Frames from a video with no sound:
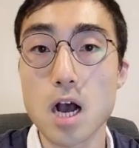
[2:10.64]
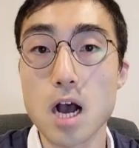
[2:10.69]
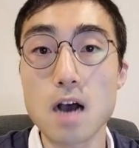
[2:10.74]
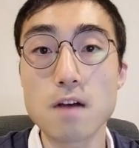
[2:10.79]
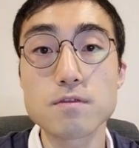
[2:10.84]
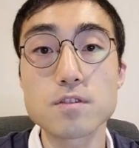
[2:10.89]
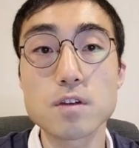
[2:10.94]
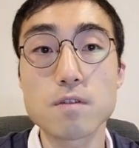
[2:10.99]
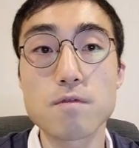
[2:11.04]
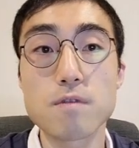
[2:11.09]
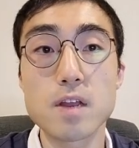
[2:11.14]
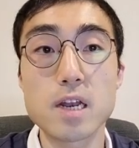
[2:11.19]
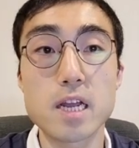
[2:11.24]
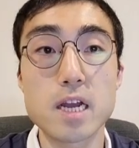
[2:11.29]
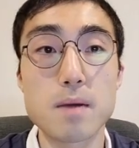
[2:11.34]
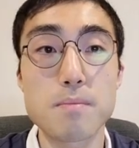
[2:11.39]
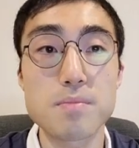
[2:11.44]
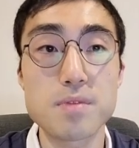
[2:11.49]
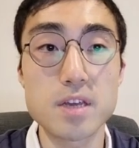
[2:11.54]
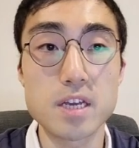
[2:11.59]
After
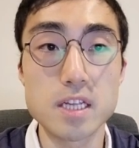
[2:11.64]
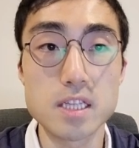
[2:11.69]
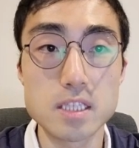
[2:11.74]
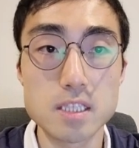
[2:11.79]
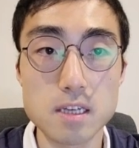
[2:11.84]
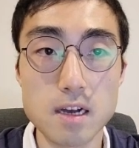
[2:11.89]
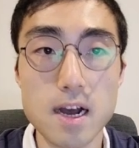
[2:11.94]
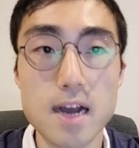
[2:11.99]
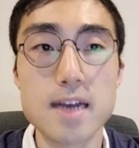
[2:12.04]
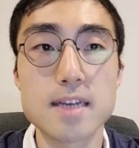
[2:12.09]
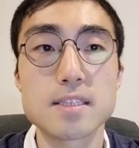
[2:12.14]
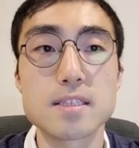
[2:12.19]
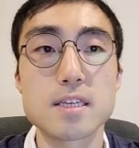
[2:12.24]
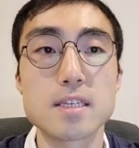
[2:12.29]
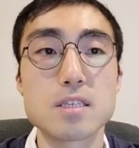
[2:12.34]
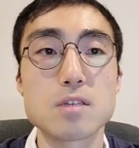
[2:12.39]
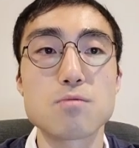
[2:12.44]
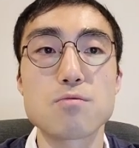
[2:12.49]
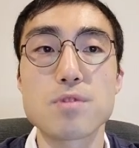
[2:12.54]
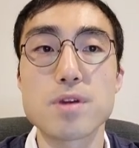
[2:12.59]
filling up the entire
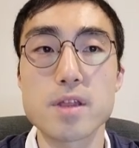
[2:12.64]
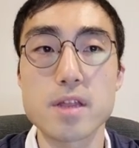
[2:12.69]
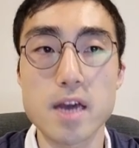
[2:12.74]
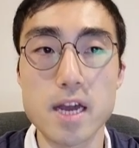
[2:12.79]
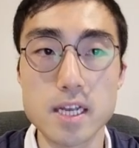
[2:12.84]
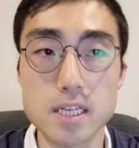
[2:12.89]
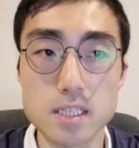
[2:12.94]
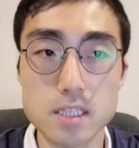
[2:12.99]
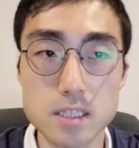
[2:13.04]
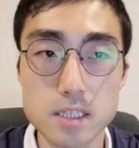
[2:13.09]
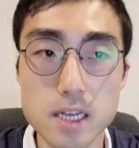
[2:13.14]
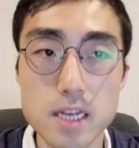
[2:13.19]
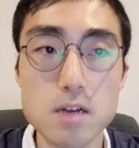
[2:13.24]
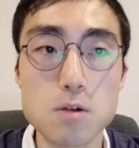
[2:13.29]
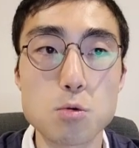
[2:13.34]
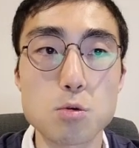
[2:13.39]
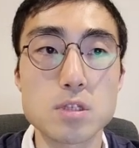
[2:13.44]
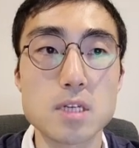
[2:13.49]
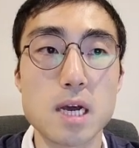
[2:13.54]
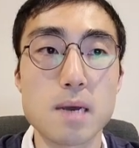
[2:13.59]
season with a
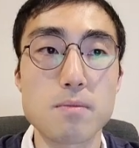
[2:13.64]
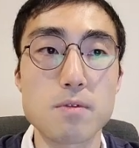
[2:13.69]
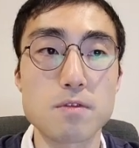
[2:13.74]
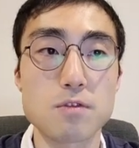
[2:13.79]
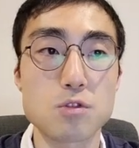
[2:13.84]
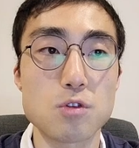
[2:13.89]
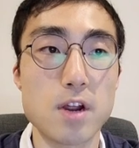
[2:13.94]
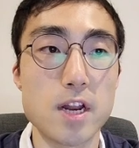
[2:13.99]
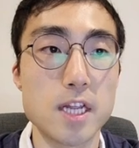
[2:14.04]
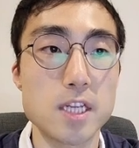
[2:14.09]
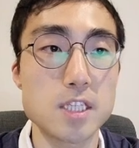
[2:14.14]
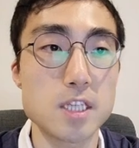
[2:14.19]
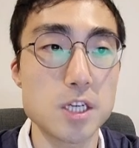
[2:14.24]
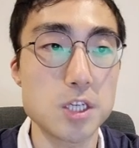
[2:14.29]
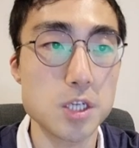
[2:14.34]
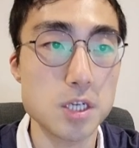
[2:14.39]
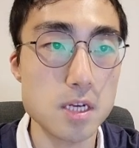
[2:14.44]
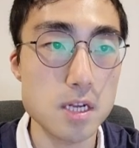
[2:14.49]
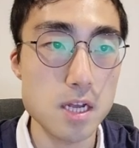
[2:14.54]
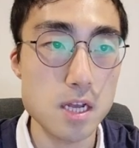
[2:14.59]
single type of training
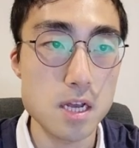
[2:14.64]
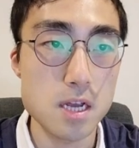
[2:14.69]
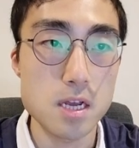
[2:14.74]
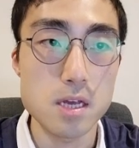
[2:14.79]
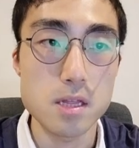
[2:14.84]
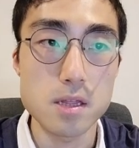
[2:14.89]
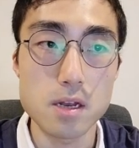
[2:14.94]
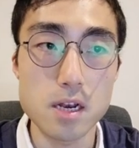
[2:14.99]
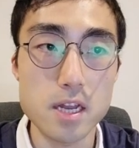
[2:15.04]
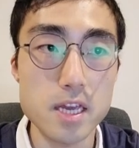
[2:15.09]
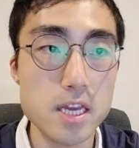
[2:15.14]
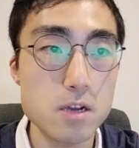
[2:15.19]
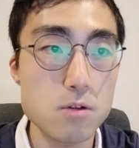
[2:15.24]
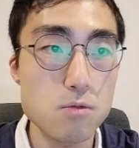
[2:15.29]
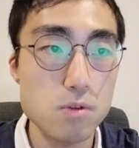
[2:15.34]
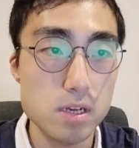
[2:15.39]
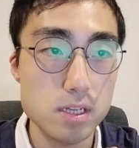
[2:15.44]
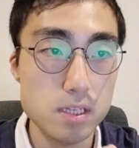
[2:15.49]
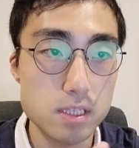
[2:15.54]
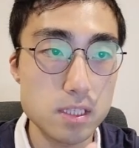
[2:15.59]
session, the league
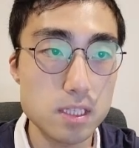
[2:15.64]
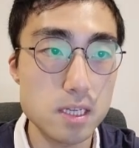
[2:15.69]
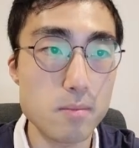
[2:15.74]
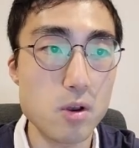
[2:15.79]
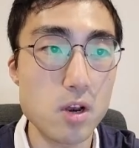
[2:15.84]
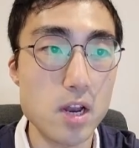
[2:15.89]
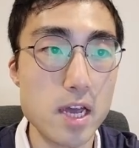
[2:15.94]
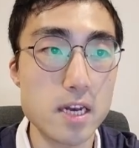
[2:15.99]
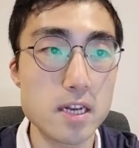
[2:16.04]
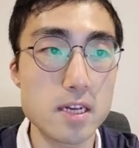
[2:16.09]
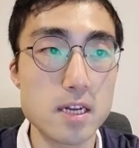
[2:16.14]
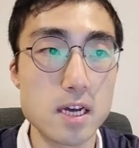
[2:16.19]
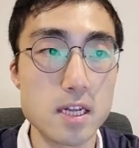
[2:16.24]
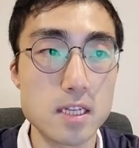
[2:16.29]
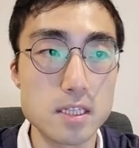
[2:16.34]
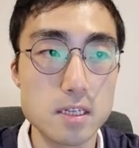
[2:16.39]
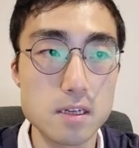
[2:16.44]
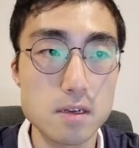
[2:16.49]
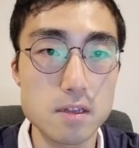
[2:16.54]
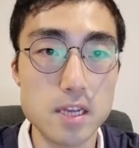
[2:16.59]
was simulated
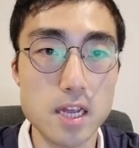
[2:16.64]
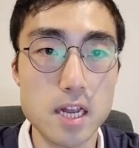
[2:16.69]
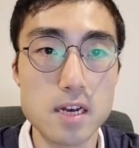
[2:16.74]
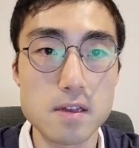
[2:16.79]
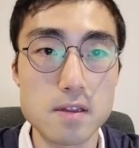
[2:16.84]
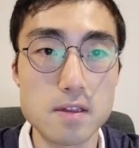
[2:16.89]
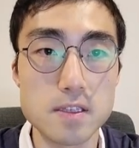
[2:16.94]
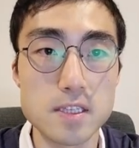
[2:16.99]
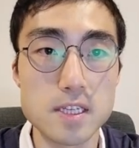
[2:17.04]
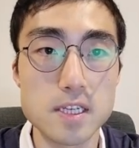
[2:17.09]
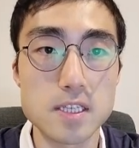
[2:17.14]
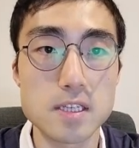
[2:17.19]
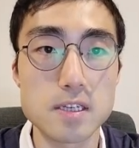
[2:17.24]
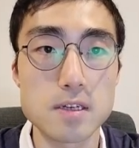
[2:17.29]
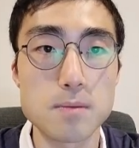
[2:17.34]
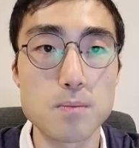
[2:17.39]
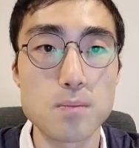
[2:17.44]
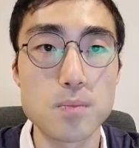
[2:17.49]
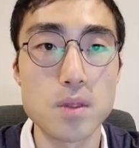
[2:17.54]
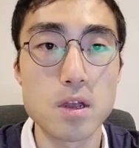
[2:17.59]
until the end of the season.
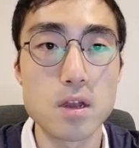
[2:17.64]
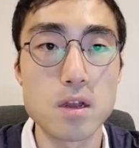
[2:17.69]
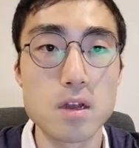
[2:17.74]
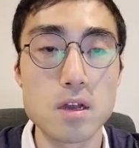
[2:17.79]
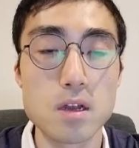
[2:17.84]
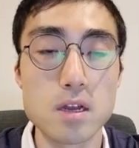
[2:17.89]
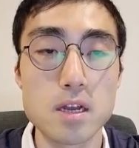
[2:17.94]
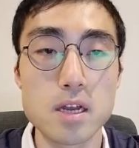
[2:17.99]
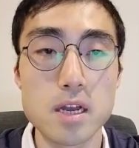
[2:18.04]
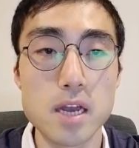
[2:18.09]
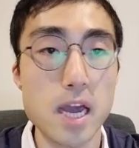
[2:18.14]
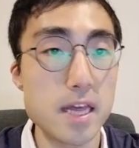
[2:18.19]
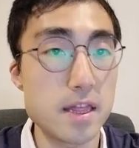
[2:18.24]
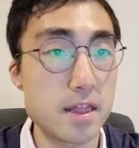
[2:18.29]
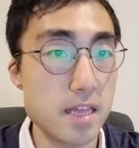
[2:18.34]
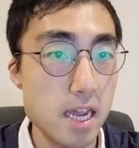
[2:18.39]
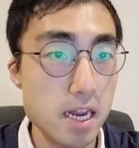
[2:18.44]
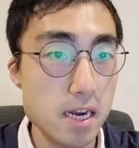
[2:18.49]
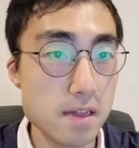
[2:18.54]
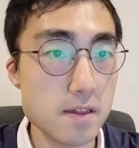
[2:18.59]

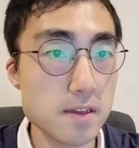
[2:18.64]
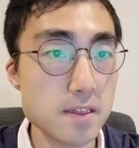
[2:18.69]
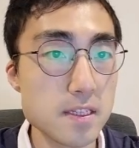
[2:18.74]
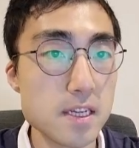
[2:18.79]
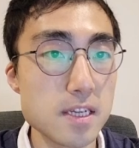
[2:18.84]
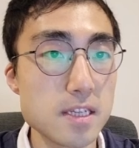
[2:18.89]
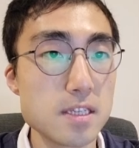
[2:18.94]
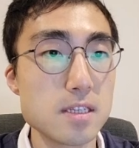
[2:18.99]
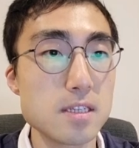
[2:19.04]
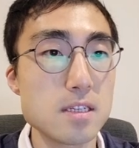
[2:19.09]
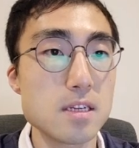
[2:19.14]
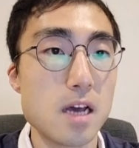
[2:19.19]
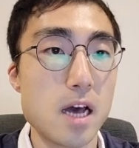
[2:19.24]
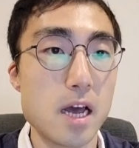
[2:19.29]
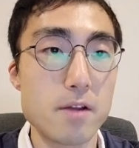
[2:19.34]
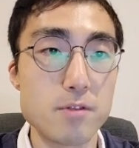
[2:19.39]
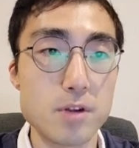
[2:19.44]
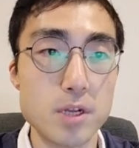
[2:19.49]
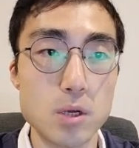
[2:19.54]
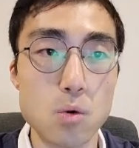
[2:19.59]
At the end of the season,
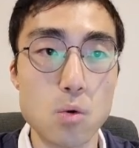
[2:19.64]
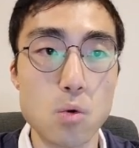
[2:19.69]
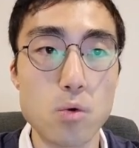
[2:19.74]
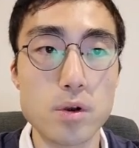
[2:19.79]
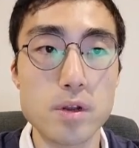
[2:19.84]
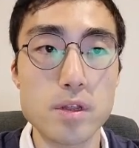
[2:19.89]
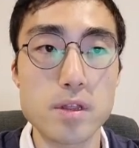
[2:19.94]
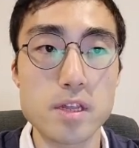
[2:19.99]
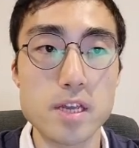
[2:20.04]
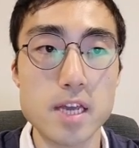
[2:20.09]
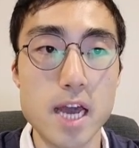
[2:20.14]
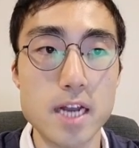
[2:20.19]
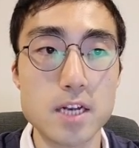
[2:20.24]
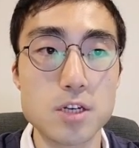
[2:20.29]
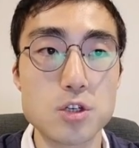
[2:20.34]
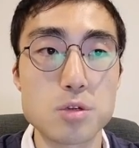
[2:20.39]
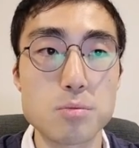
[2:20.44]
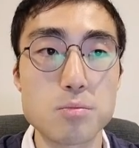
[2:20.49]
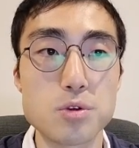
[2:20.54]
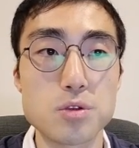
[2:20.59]
I recorded the
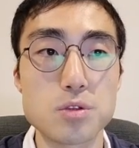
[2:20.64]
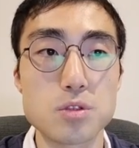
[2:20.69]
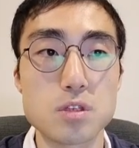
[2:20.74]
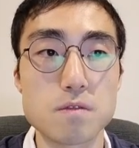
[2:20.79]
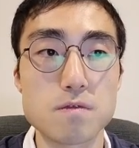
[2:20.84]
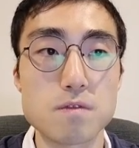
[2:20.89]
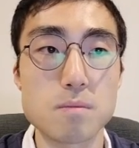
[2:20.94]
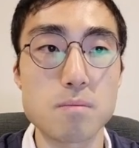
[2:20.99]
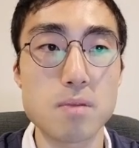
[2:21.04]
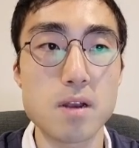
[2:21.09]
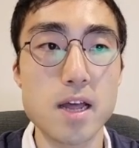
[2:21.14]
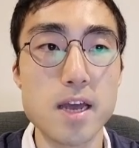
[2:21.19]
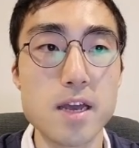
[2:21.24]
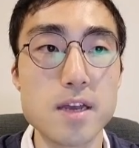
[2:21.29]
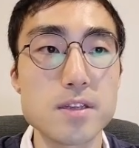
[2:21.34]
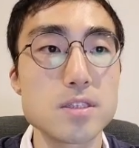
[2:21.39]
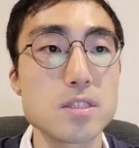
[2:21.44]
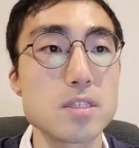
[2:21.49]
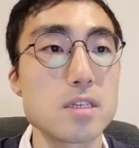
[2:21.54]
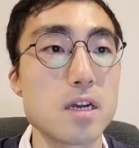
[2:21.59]
attributes of the
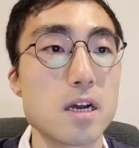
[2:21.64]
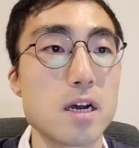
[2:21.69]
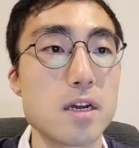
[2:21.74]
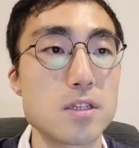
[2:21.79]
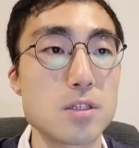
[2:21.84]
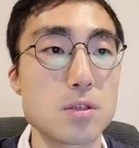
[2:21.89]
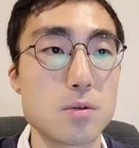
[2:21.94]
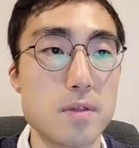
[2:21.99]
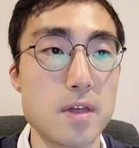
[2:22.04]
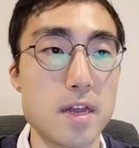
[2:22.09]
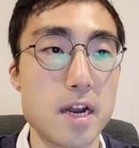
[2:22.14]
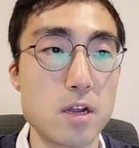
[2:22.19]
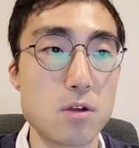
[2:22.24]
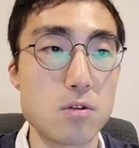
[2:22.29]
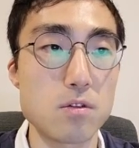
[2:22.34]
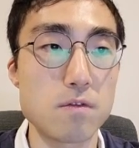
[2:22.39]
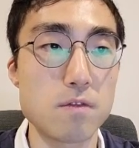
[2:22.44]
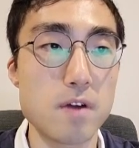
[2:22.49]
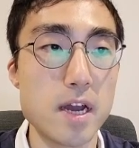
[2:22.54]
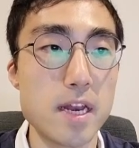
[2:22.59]
players so that I
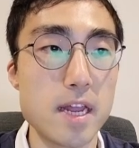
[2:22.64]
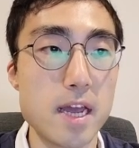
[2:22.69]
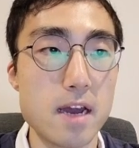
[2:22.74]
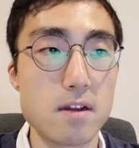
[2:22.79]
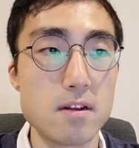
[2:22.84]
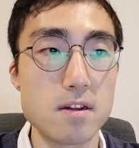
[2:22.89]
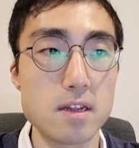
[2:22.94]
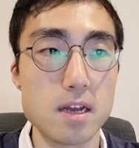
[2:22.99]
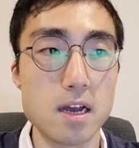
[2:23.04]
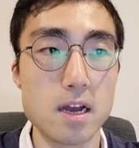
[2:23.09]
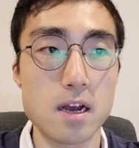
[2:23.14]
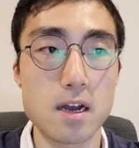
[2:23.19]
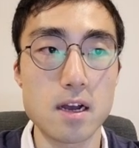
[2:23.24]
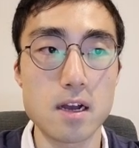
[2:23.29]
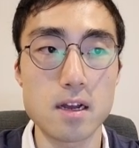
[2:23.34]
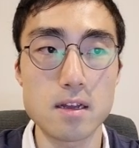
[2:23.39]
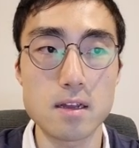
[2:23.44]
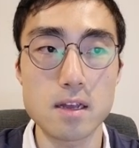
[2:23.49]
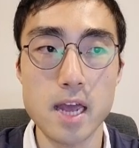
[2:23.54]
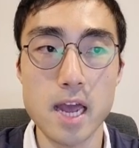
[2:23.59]
could find out
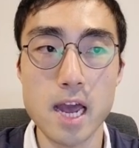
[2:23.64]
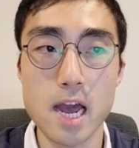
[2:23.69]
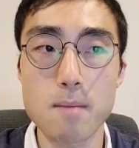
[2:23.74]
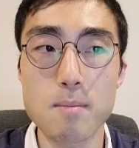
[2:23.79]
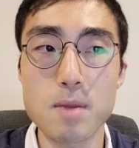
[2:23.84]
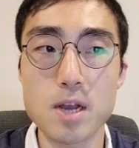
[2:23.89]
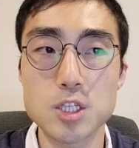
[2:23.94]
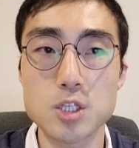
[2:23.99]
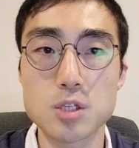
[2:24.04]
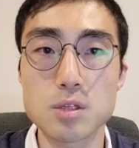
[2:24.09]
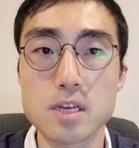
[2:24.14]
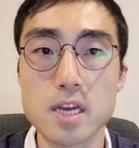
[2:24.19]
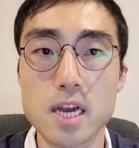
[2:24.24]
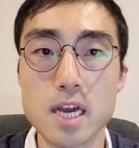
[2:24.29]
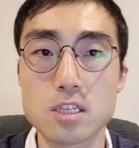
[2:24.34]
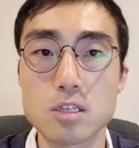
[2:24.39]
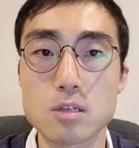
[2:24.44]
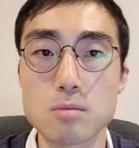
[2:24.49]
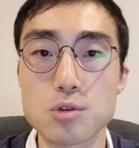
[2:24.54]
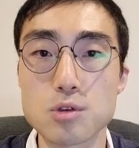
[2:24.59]
how much the
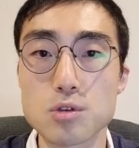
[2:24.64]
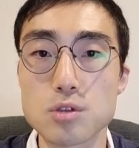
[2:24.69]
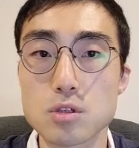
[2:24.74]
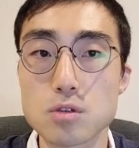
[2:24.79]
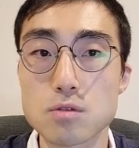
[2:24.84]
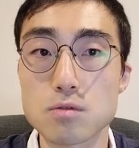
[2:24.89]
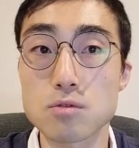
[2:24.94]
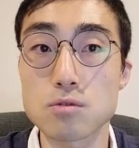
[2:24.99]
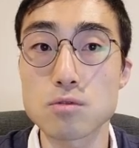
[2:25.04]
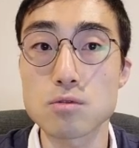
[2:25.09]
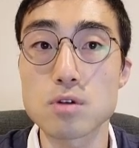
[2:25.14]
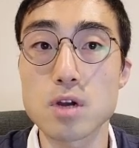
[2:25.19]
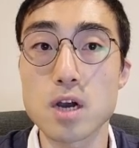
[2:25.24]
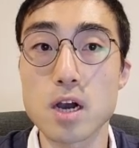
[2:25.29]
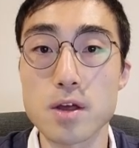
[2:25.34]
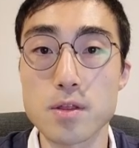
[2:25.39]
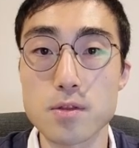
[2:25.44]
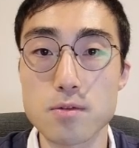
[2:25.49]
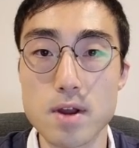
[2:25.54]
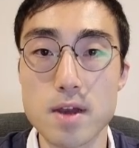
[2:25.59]
attributes grew
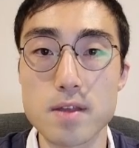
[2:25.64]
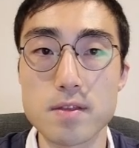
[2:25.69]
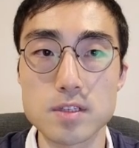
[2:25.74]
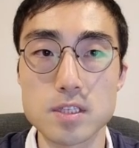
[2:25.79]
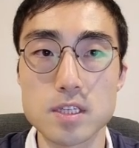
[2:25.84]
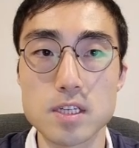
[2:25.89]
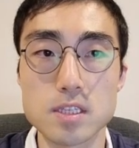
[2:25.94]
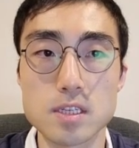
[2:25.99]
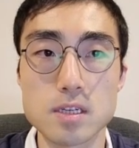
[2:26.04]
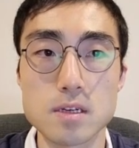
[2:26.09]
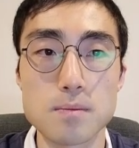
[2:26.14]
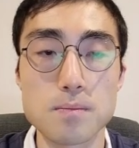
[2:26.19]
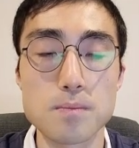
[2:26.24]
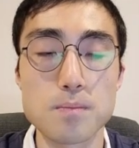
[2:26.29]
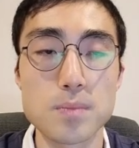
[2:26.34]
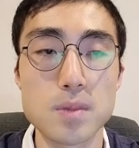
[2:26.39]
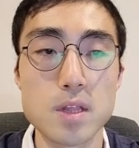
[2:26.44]
throughout the season.